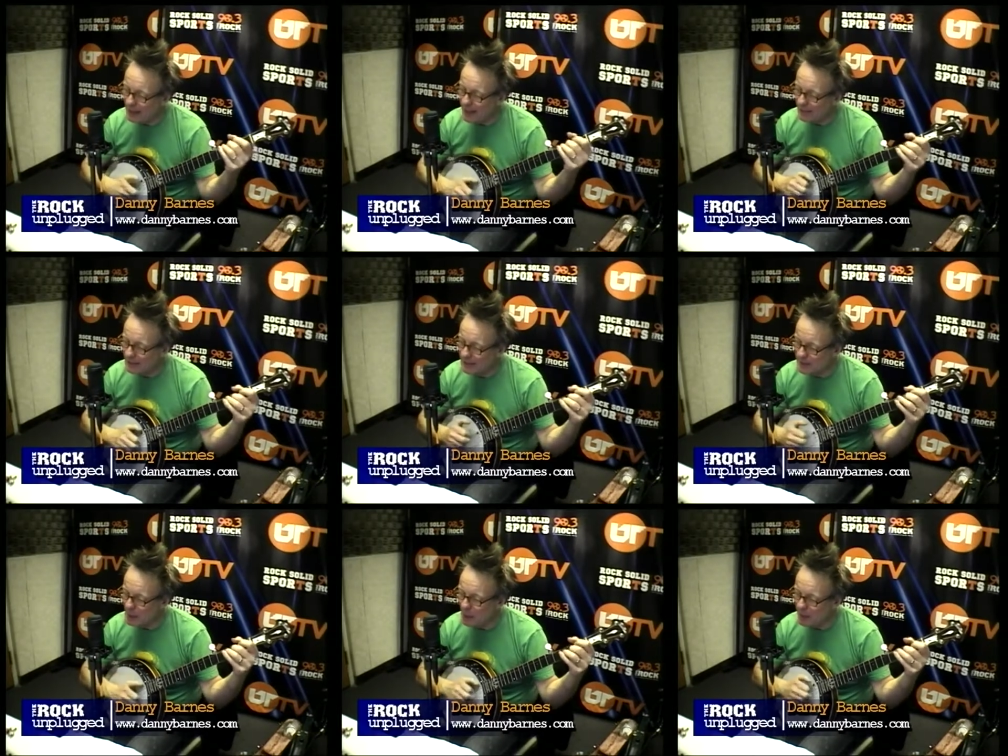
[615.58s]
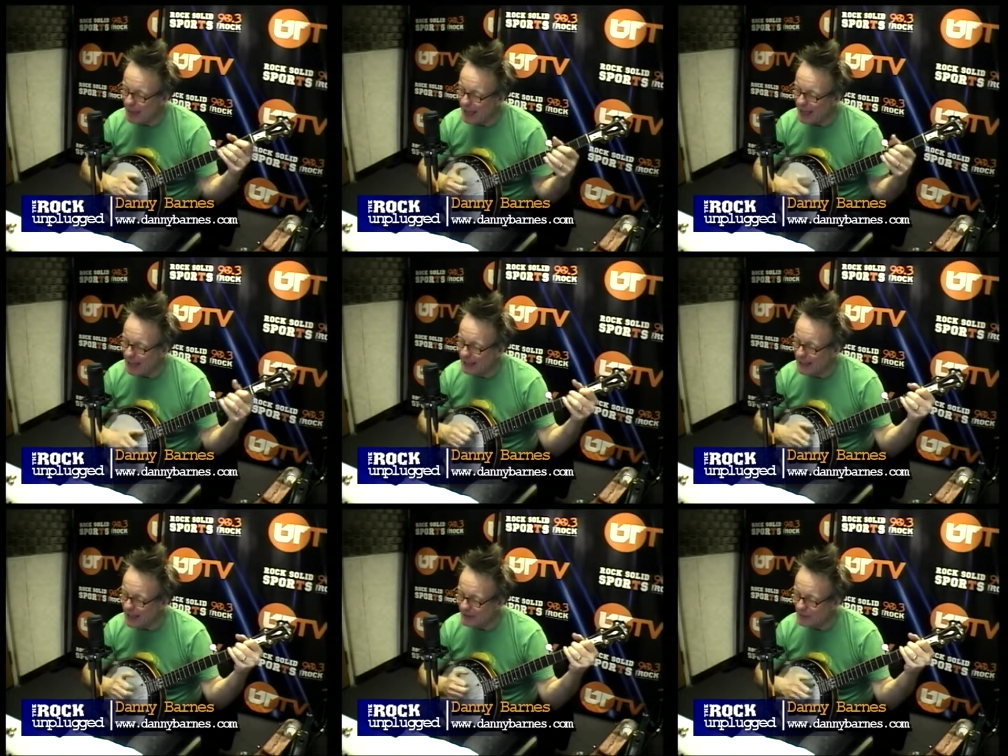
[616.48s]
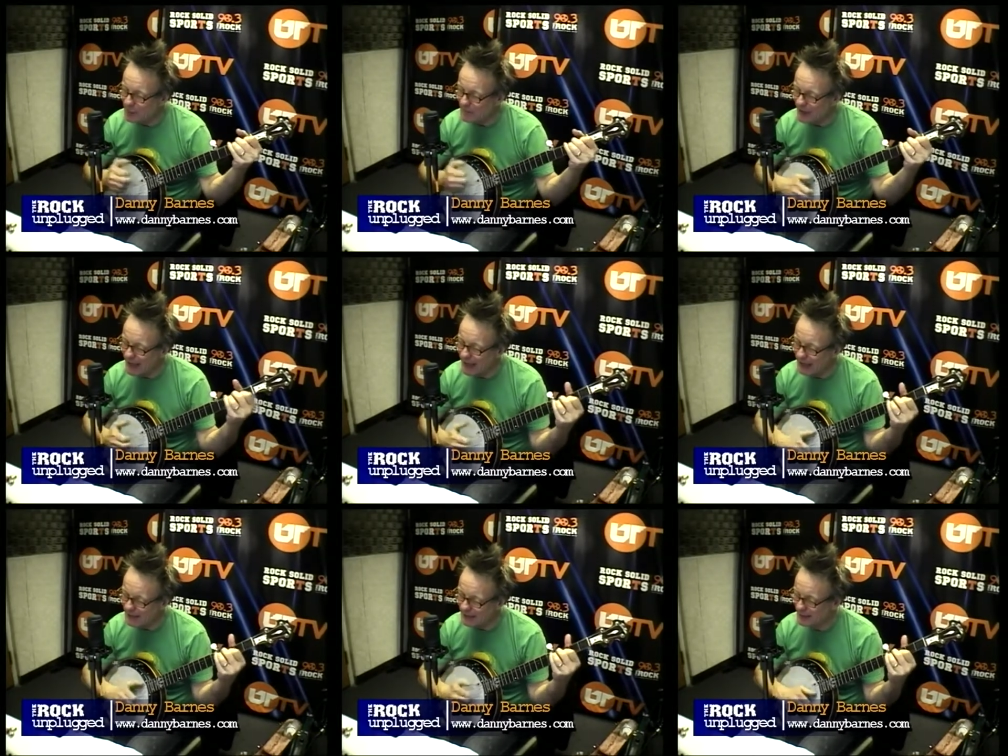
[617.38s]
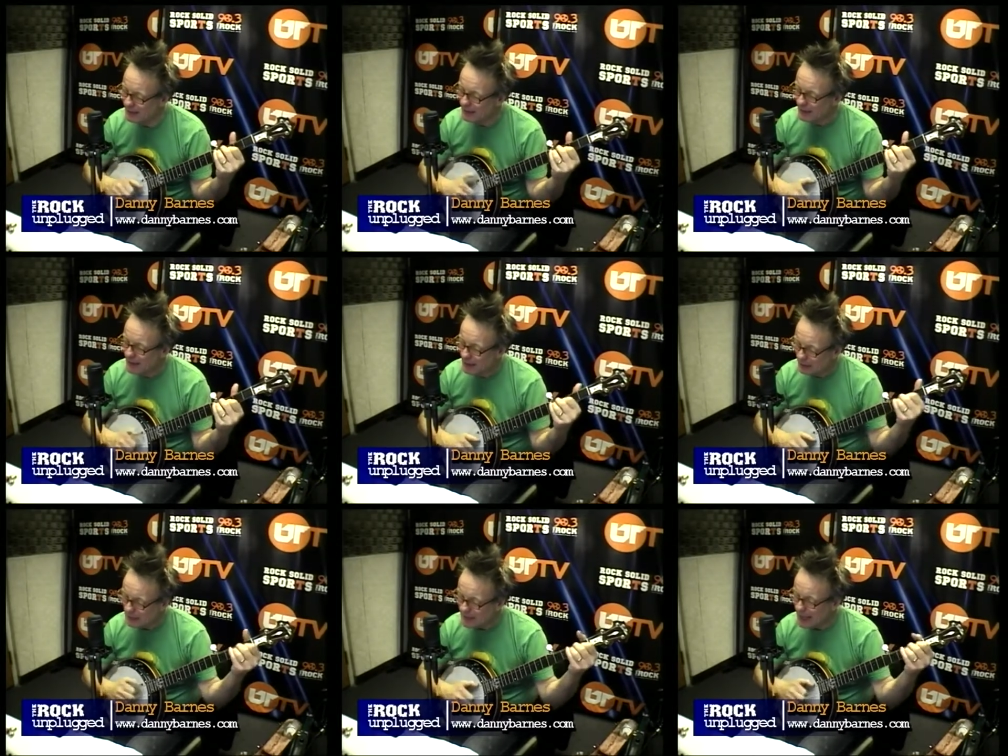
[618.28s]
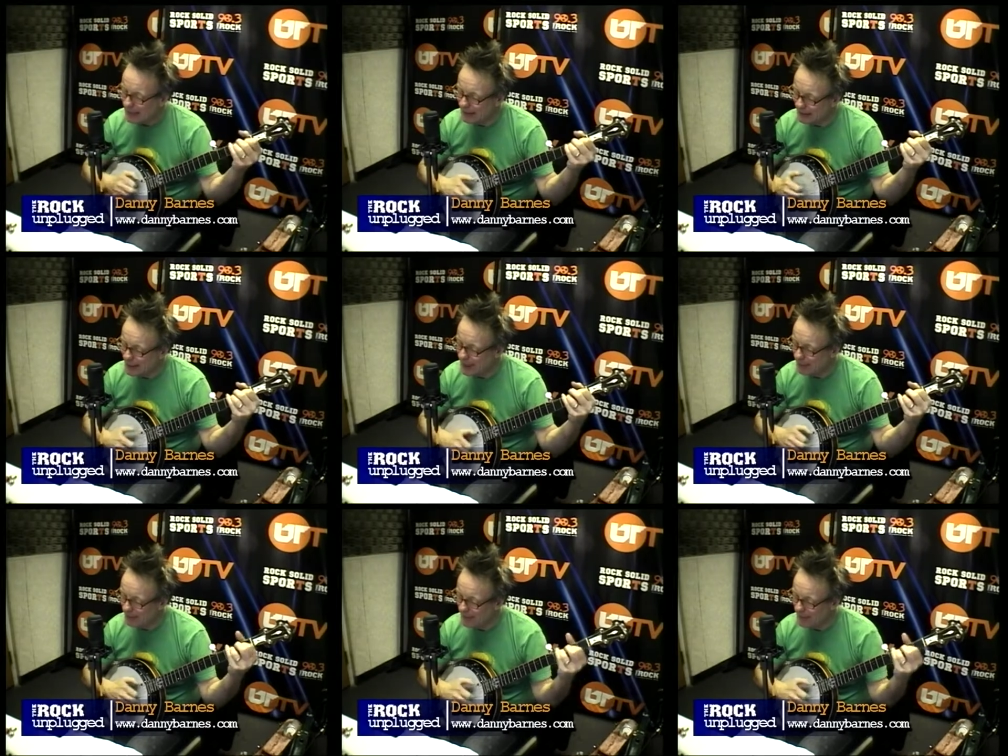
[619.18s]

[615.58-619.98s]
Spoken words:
how the years go by and a life so fast. Looks like it'll never